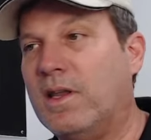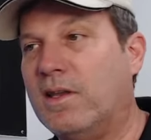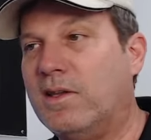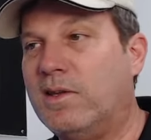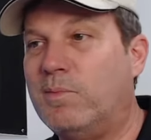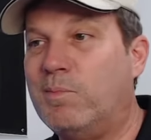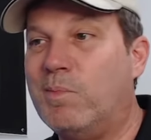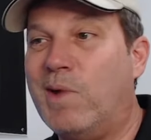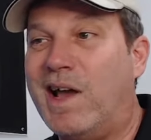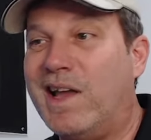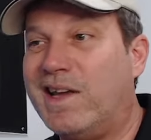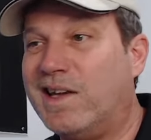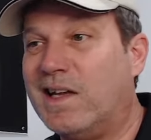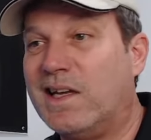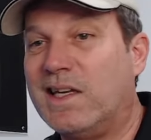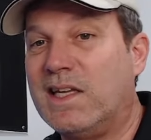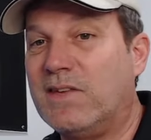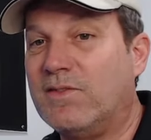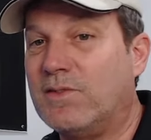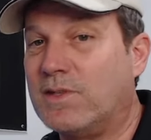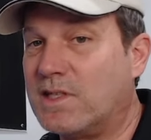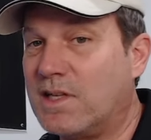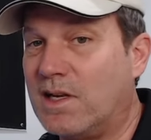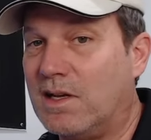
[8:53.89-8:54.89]
and you might not
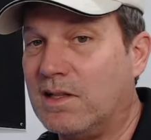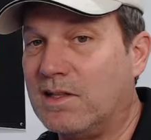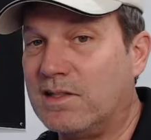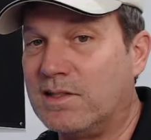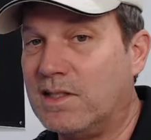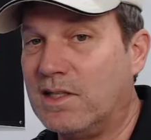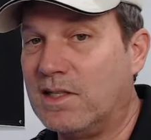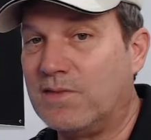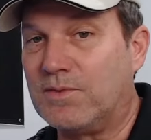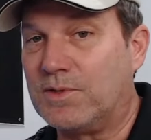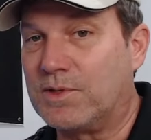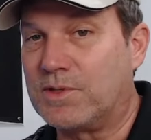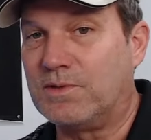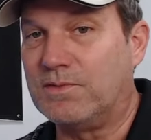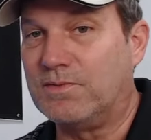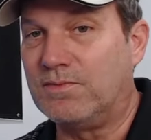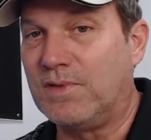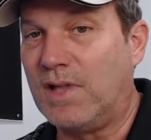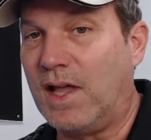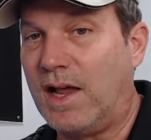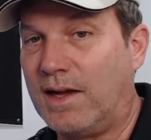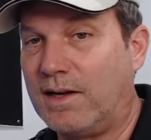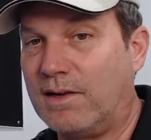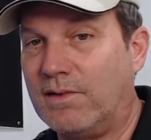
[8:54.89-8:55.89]
even tell a difference on
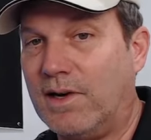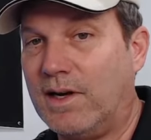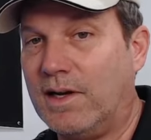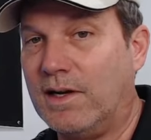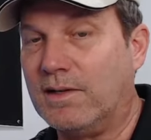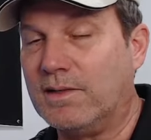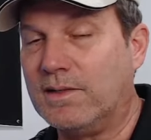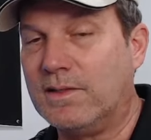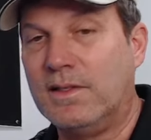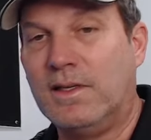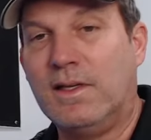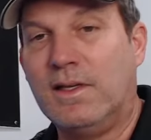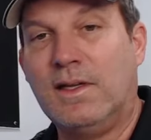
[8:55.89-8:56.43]
flat ground.